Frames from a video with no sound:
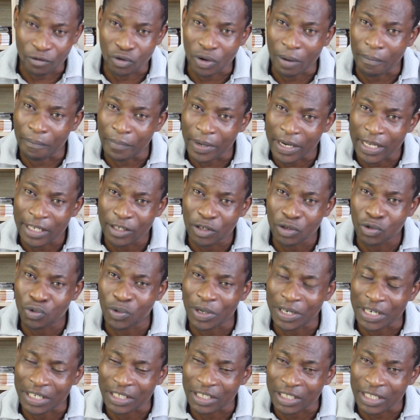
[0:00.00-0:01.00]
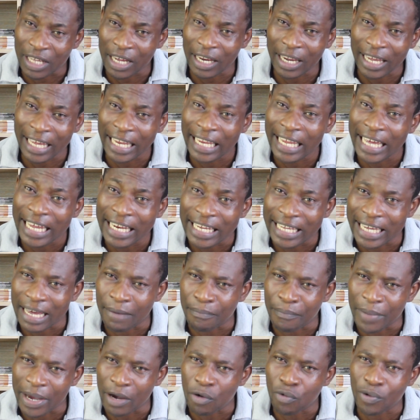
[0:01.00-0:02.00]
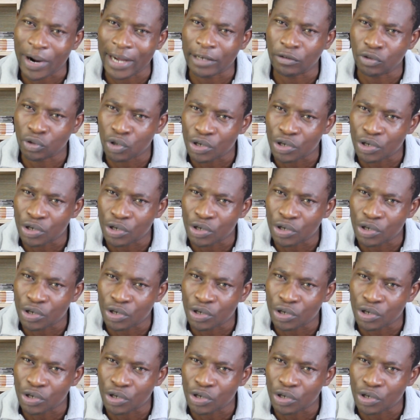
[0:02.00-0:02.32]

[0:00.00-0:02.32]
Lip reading: Your ability to understand clearly and make right